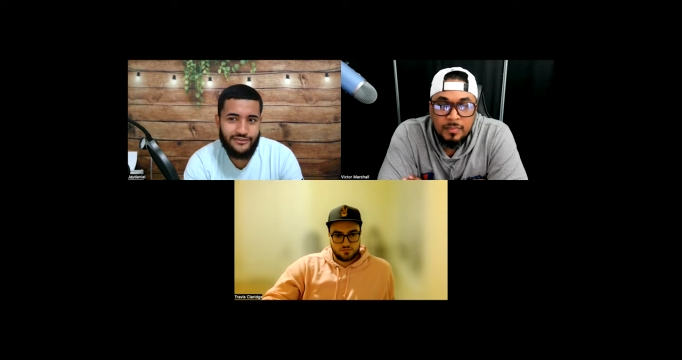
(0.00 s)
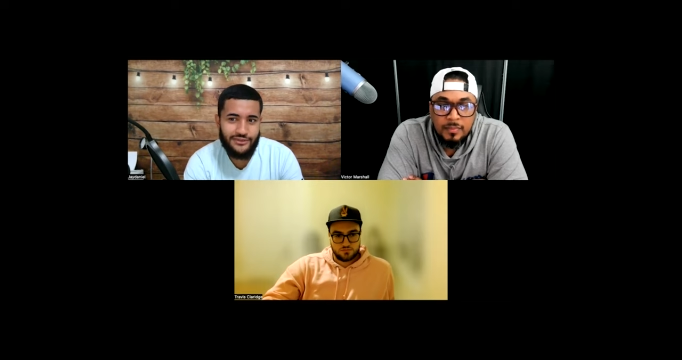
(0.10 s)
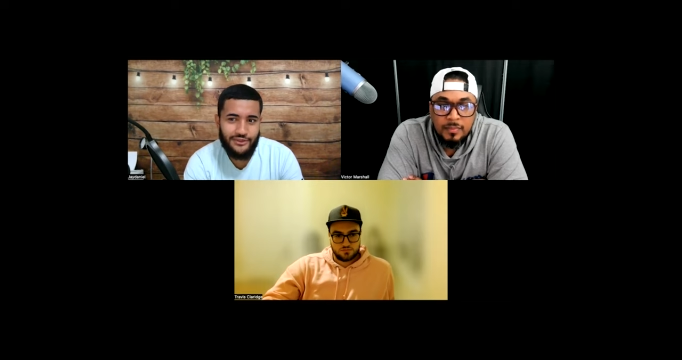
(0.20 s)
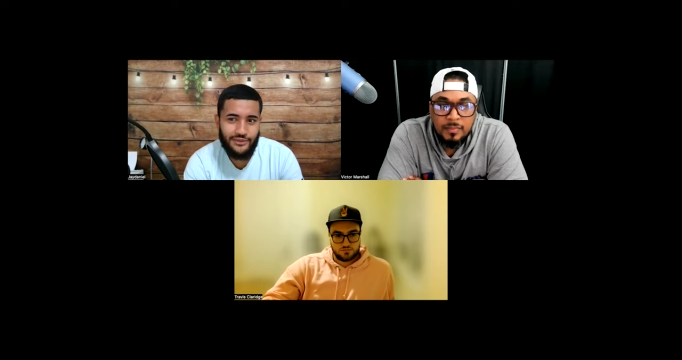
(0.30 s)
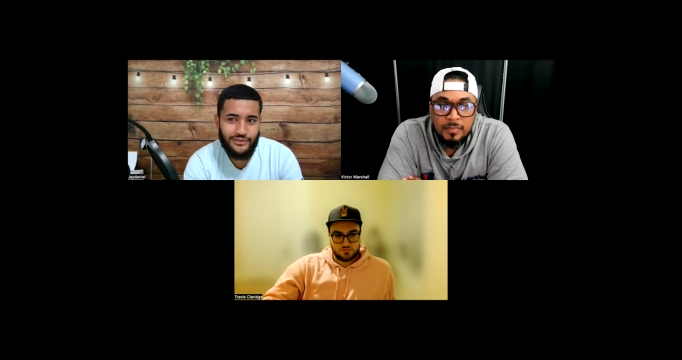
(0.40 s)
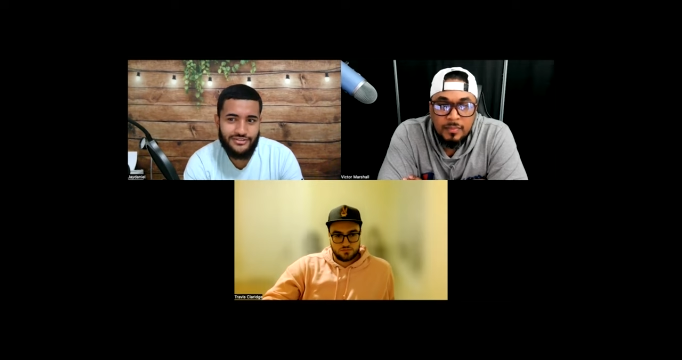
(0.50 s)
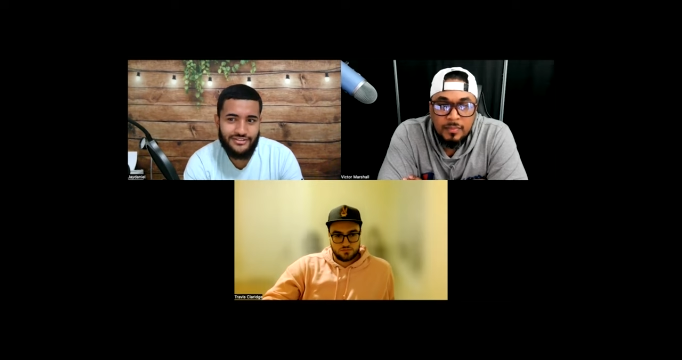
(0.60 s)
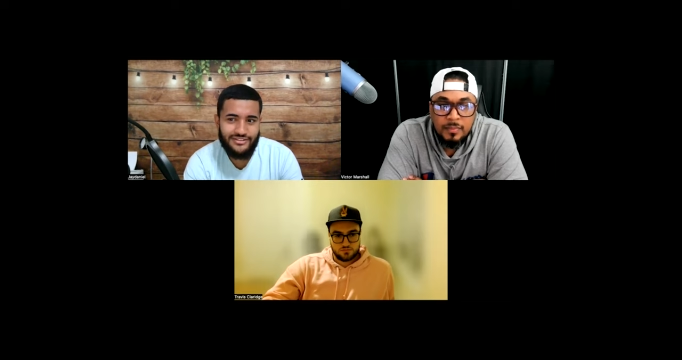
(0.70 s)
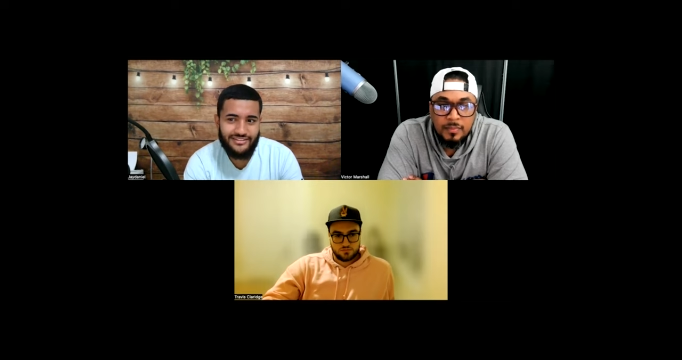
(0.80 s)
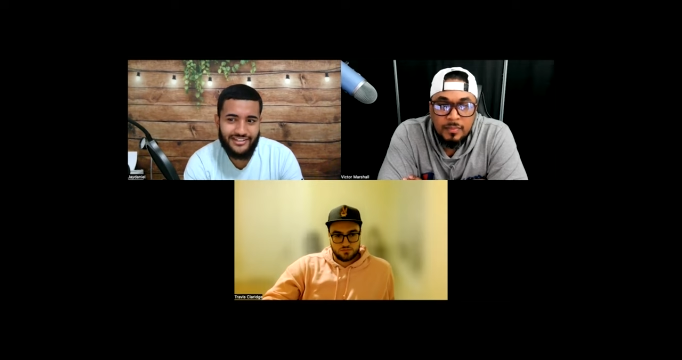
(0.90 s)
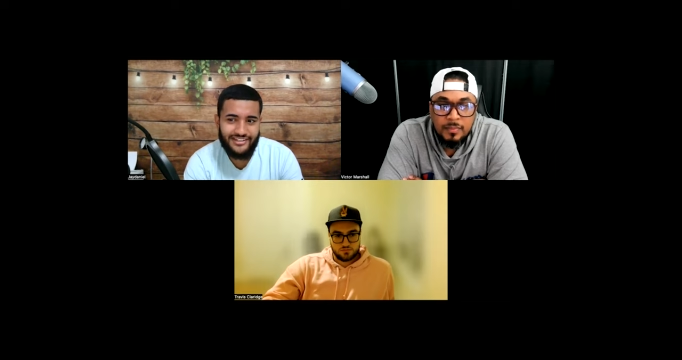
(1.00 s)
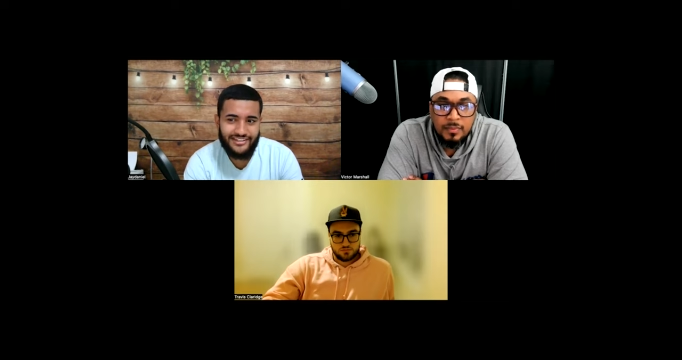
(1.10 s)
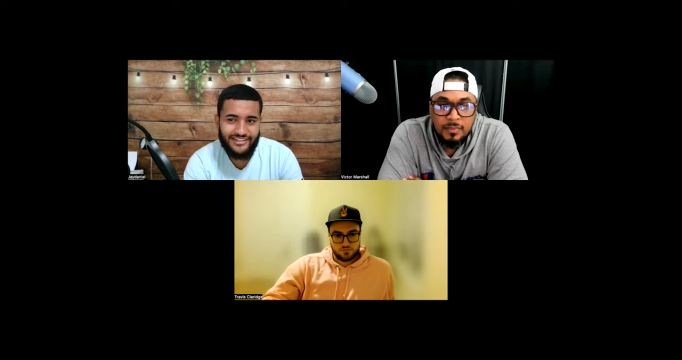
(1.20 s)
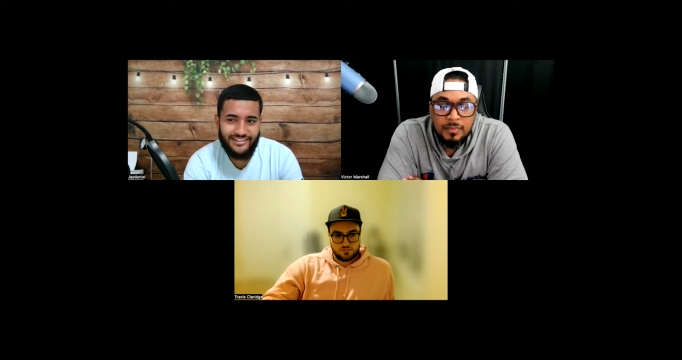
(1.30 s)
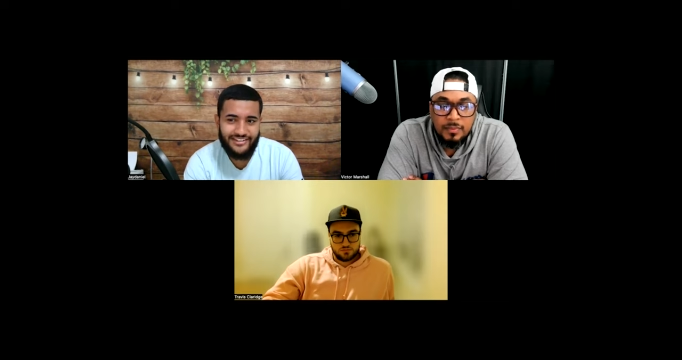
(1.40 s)
Speaker 1: to do. It's just like,
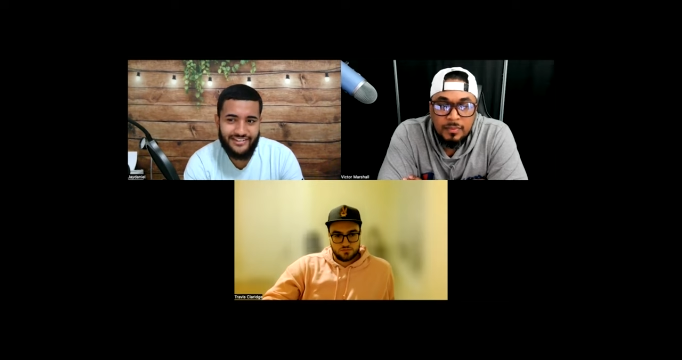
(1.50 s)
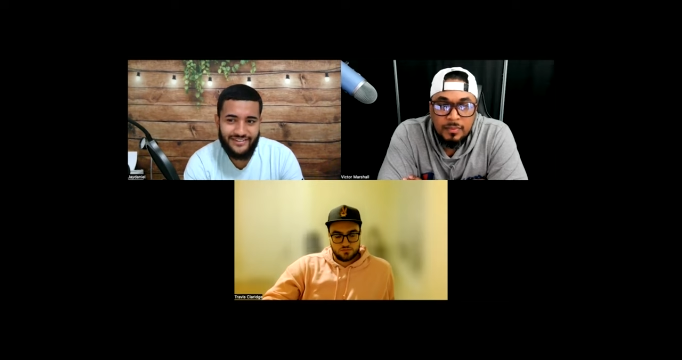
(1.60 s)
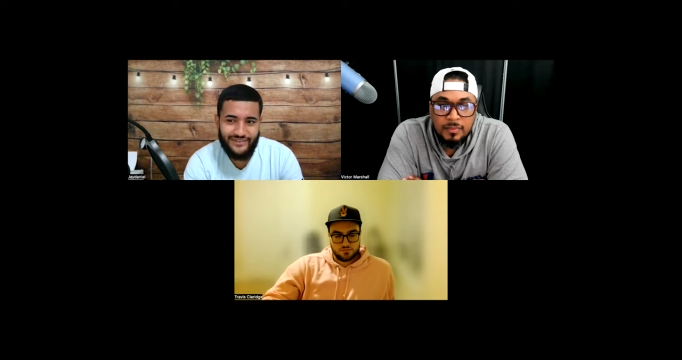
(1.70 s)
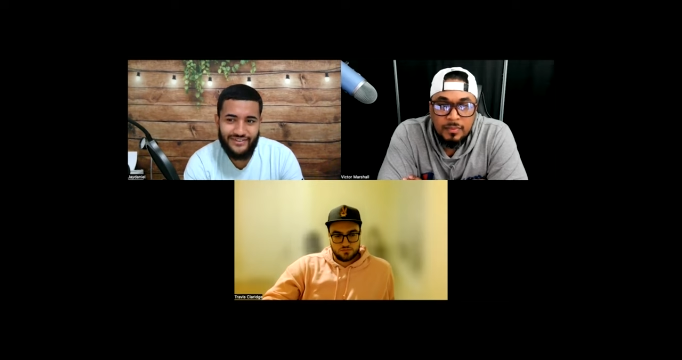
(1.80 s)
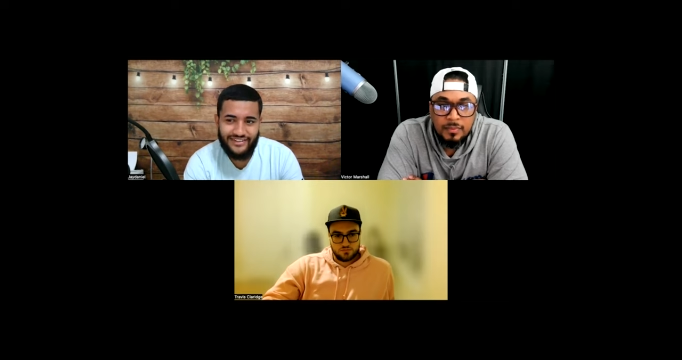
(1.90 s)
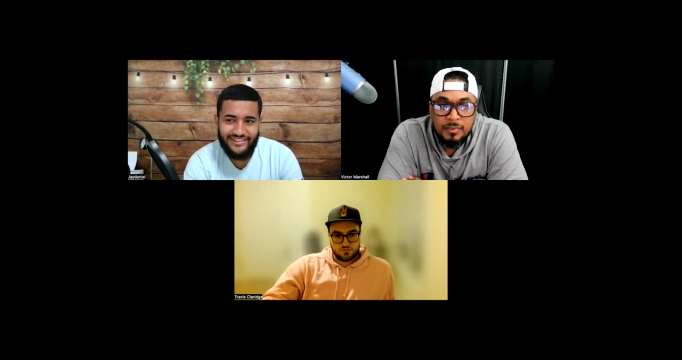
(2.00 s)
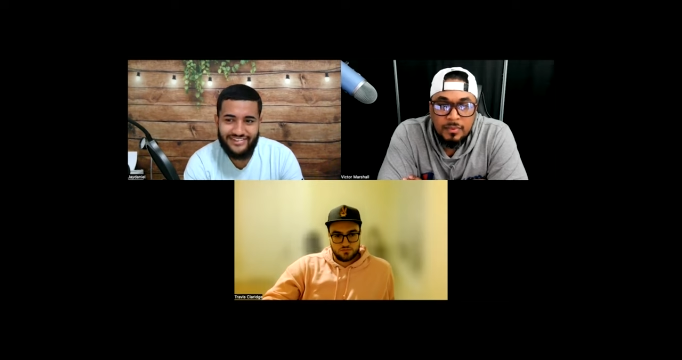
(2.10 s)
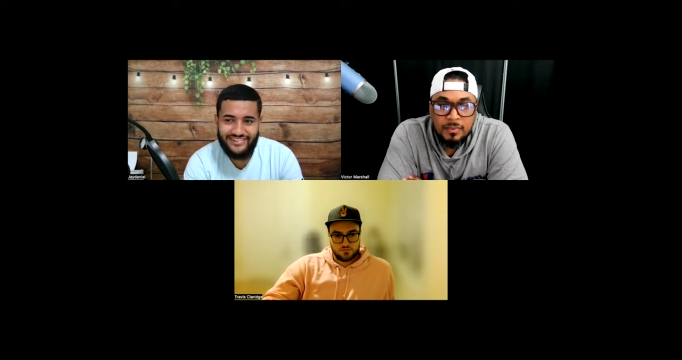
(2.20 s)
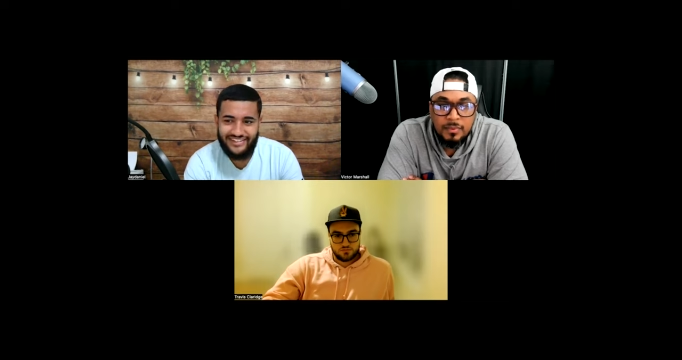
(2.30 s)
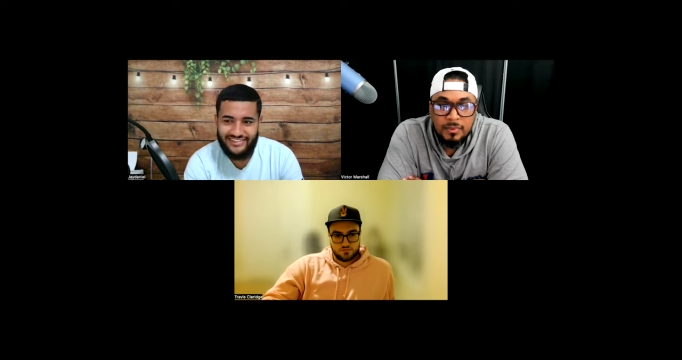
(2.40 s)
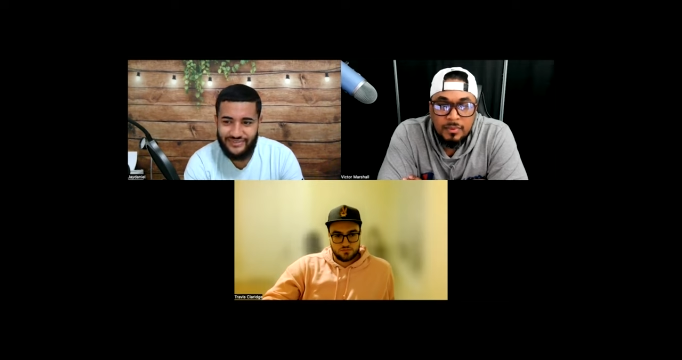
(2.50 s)
okay, last